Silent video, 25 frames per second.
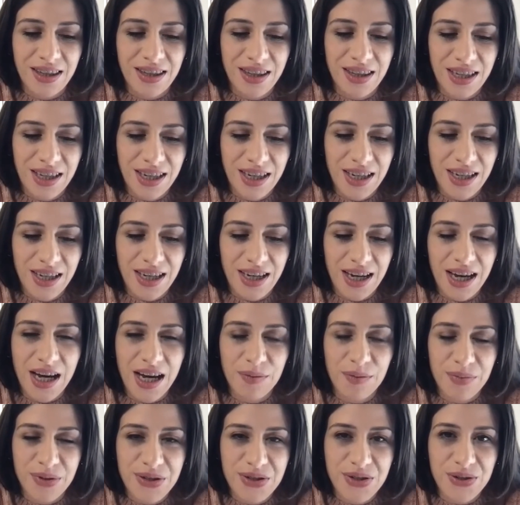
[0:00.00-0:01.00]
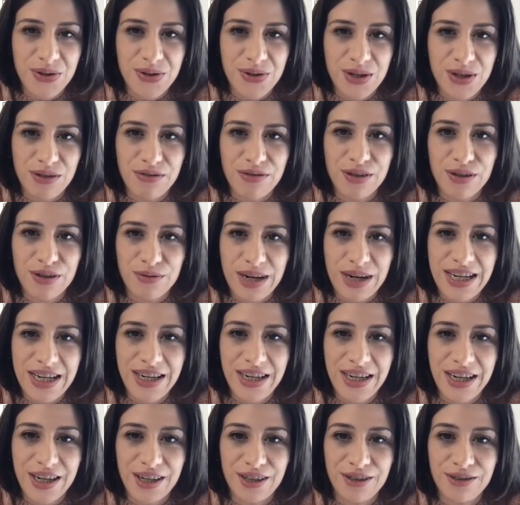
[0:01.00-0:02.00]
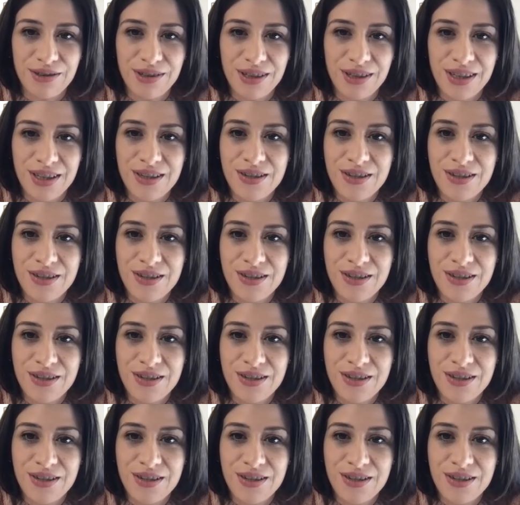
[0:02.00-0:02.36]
the episodes over the radio,